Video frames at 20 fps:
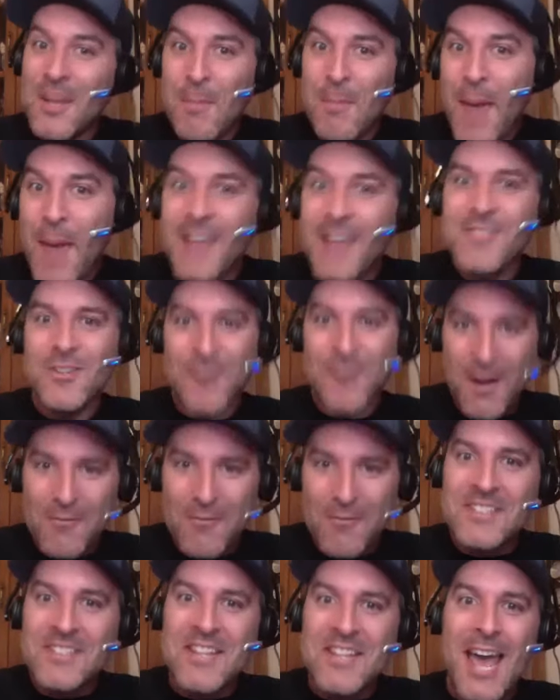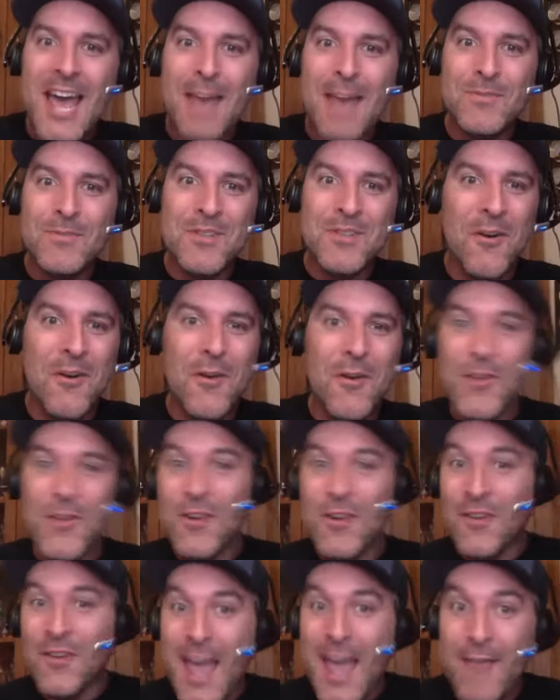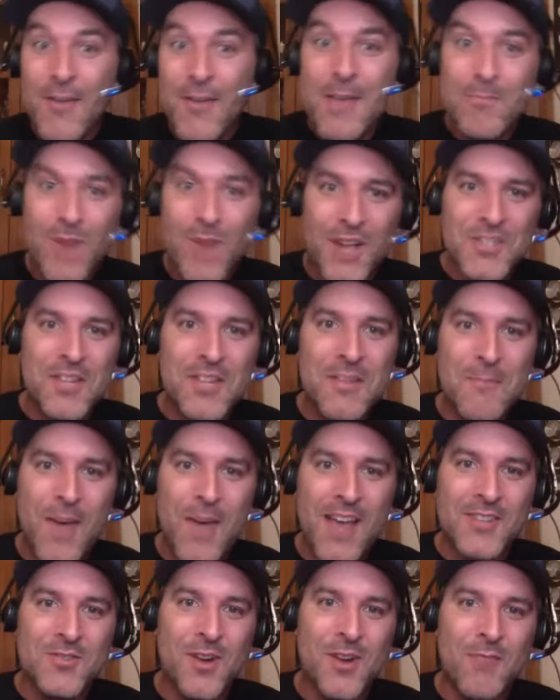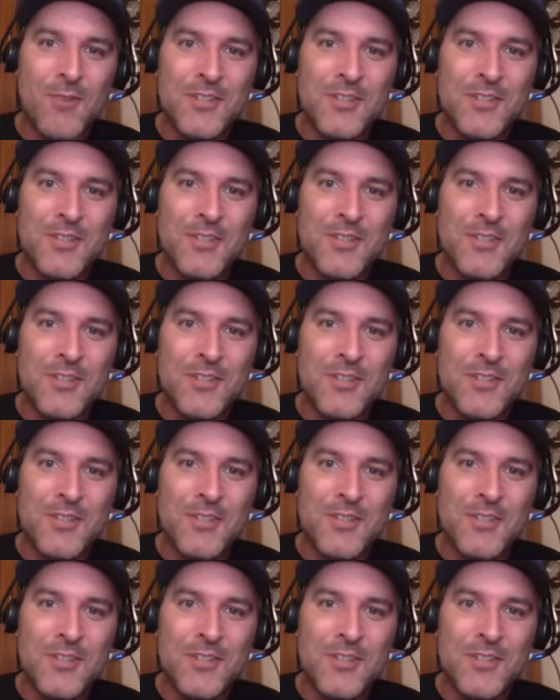the passer every snap. So if you don't have him rushing the passer every